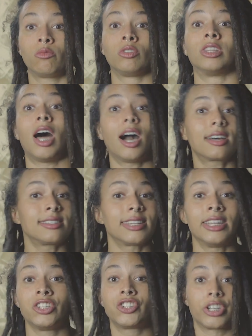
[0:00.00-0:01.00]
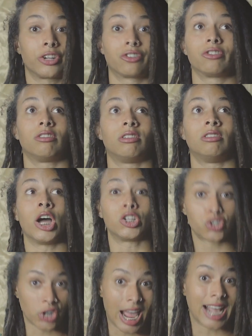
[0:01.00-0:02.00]
locks in general
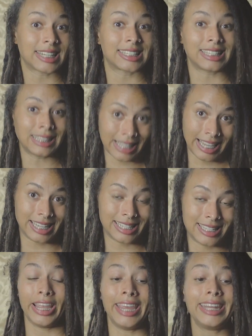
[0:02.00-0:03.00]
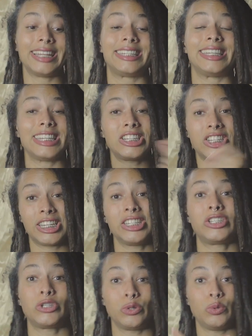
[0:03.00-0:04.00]
attract lint. In addition
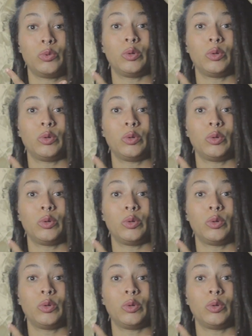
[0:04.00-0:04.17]
to